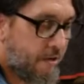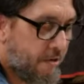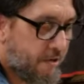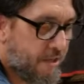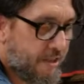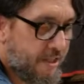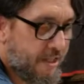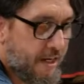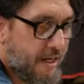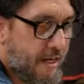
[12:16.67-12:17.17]
you
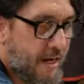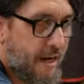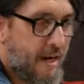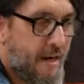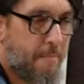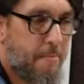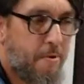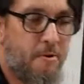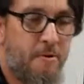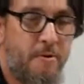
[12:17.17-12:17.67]
can take a
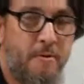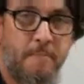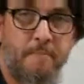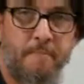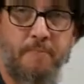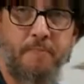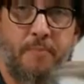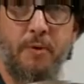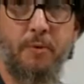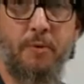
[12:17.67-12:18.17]
hammer,
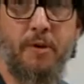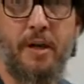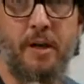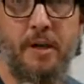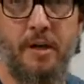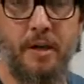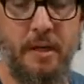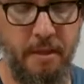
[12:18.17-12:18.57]
okay?